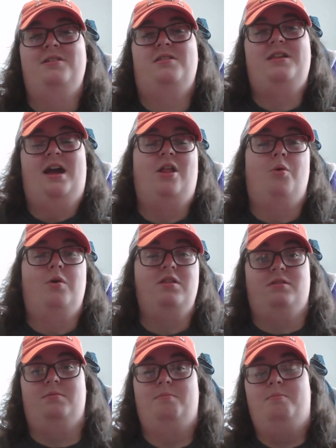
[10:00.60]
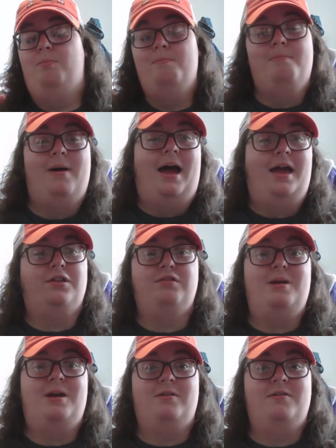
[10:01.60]
Seattle was miles
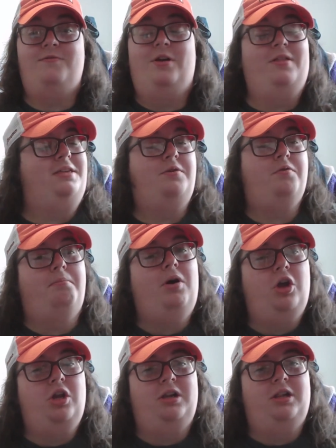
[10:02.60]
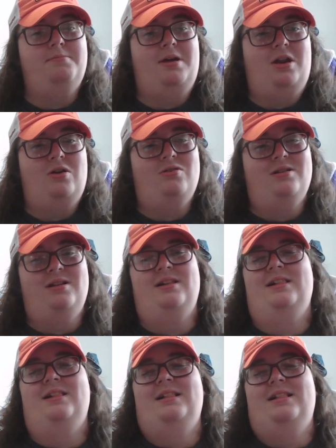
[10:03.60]
better. It felt like they were marginally better.
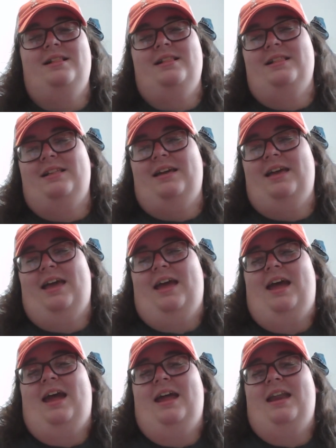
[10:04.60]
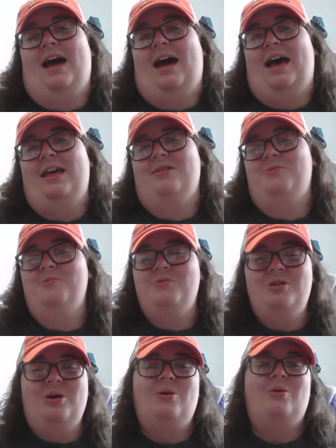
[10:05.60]
And I don't
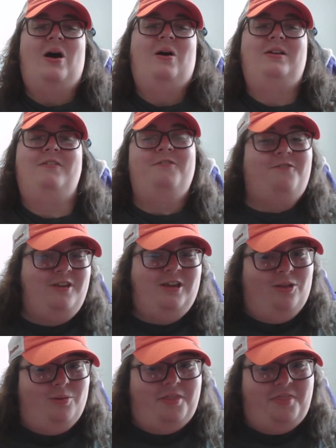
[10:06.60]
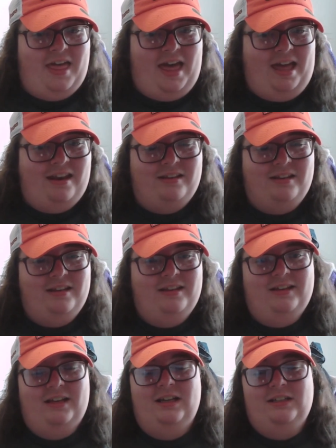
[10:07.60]
know how to feel with that.
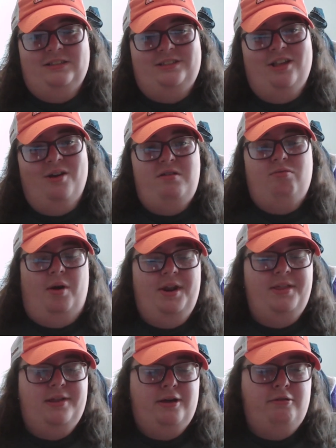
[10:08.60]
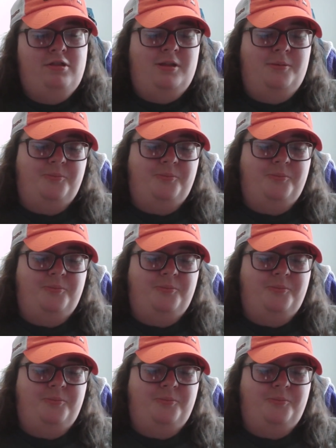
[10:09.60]
So it's one of those.